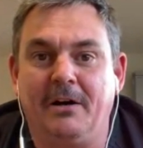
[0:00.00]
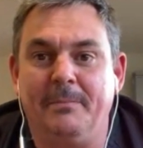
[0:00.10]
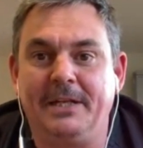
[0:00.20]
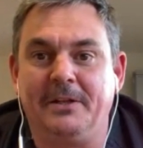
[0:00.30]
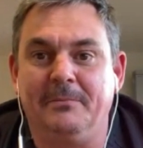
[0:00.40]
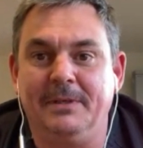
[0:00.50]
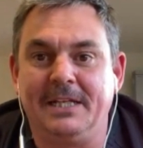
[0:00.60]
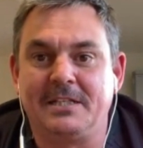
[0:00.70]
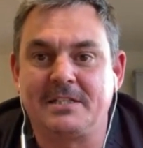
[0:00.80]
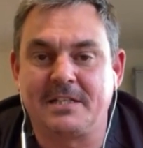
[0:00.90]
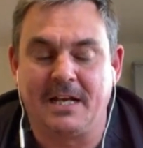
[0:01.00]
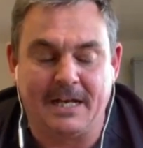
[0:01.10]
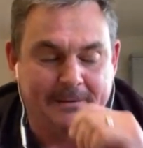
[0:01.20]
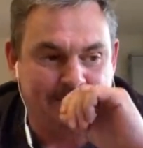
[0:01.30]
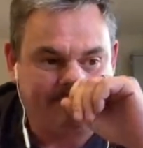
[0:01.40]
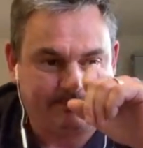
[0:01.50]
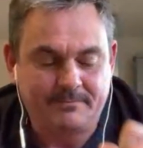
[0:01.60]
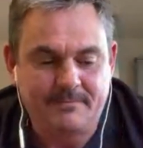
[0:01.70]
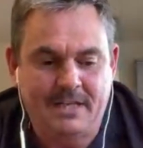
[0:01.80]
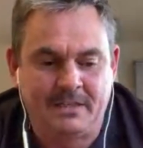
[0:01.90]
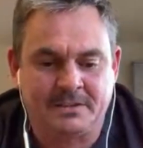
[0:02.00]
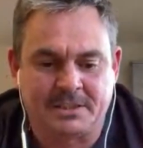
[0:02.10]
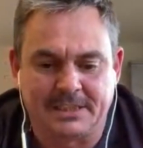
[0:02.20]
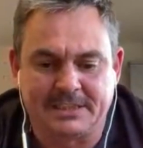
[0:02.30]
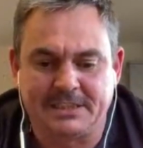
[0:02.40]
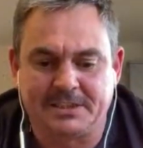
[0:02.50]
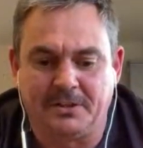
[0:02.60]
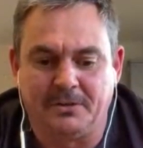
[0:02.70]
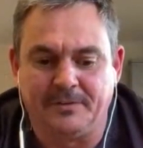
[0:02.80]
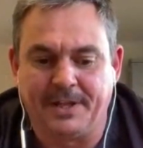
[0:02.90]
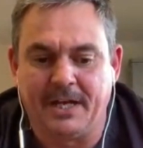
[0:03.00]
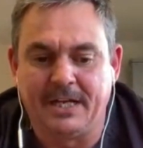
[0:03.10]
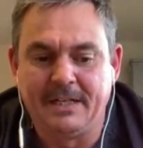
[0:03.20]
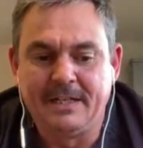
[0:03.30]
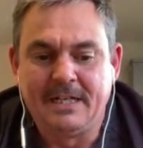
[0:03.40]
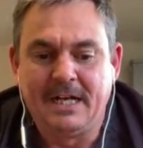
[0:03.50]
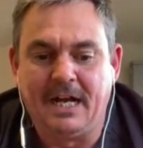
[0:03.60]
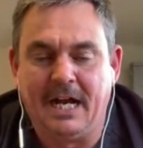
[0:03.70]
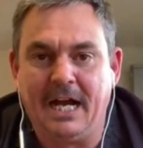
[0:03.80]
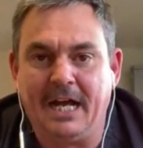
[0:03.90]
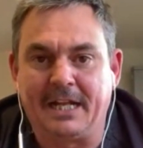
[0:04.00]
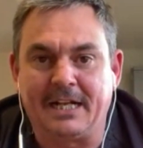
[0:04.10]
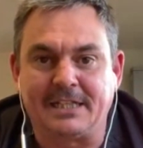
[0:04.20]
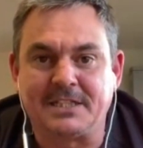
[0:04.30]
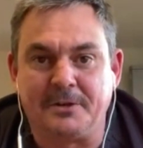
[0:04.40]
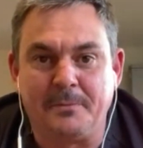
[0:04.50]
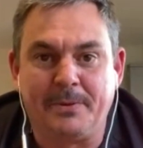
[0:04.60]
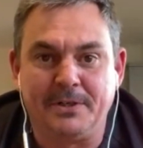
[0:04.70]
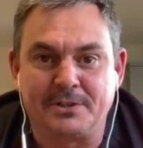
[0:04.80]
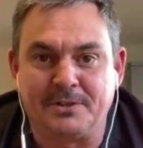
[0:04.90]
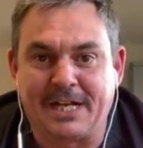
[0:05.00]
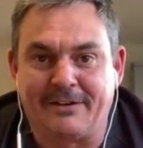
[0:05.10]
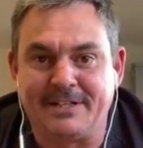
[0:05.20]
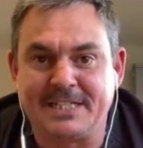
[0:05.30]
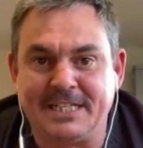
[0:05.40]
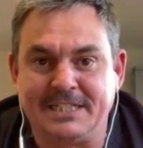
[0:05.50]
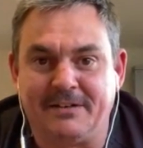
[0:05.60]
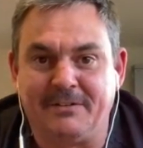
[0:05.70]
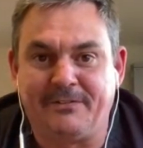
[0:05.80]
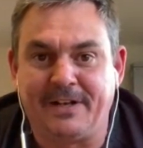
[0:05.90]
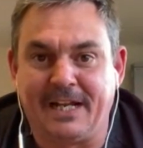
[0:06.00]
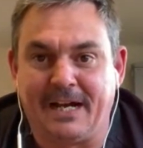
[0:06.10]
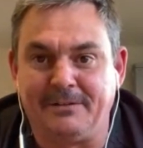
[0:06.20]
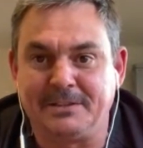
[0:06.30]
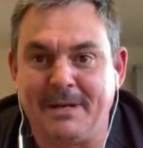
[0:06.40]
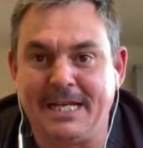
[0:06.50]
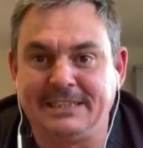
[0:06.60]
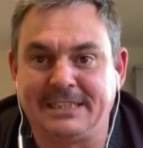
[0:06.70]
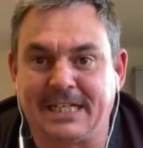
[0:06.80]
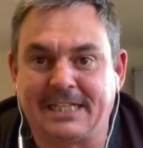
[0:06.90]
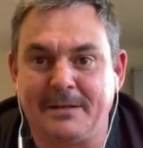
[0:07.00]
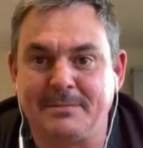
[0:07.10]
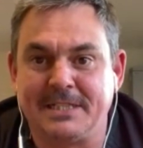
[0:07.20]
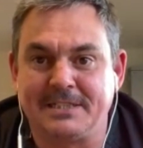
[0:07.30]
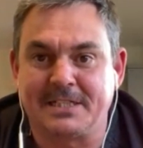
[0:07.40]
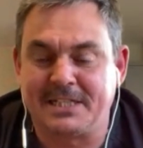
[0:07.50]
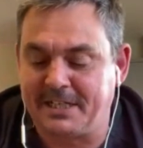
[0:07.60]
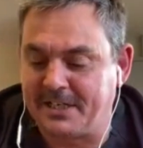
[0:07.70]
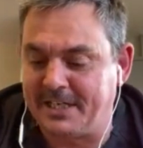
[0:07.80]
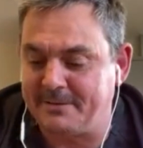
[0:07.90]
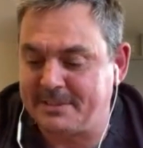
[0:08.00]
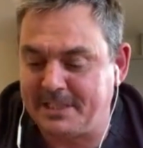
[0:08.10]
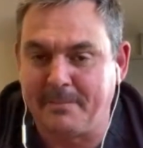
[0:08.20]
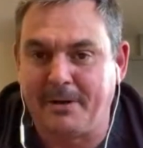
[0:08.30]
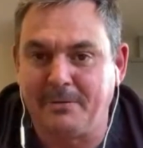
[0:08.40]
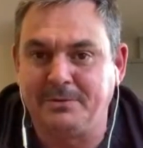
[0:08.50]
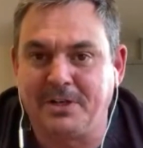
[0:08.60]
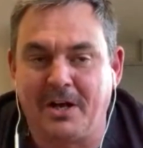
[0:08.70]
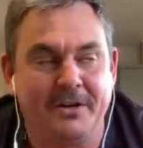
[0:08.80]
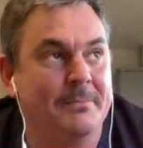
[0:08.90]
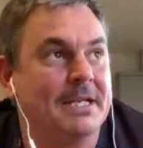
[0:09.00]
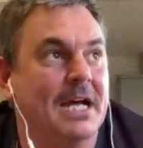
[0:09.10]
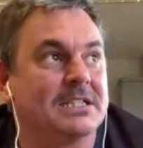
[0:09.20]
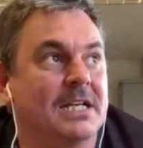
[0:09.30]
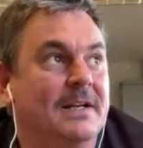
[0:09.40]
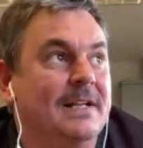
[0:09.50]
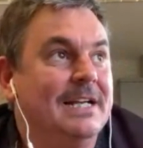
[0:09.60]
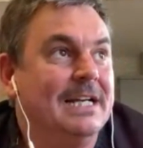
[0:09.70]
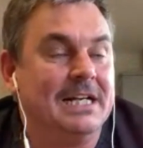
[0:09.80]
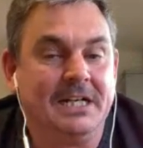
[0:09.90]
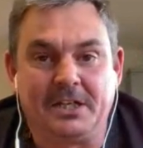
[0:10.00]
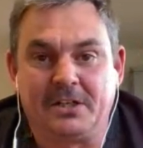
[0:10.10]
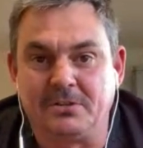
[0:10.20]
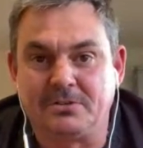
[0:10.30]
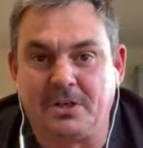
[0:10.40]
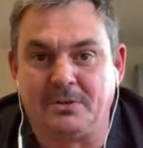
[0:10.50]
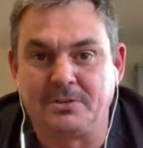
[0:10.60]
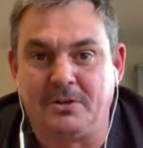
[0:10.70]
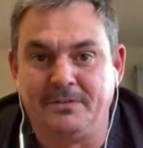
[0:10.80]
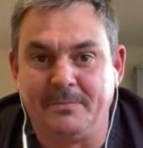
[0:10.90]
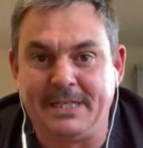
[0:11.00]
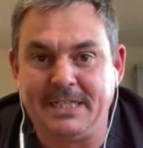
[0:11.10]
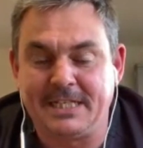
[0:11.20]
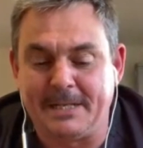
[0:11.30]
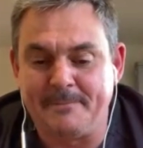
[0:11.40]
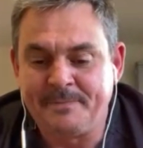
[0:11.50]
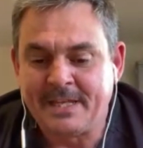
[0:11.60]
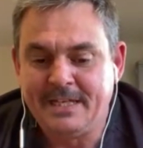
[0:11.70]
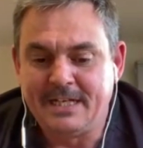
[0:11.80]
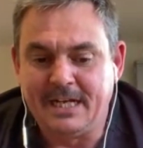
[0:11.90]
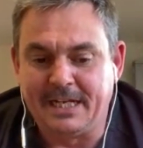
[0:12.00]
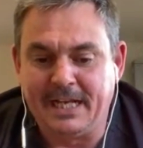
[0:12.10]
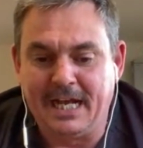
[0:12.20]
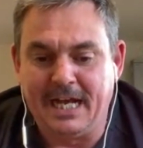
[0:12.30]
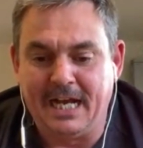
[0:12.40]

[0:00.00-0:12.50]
all been done with this solicitor over there, and I'd had to do personal guarantees and everything. And I was amazed that I'd kept it as a secret, and it was in the bottom drawer in my desk. And the girl goes over meeting him, and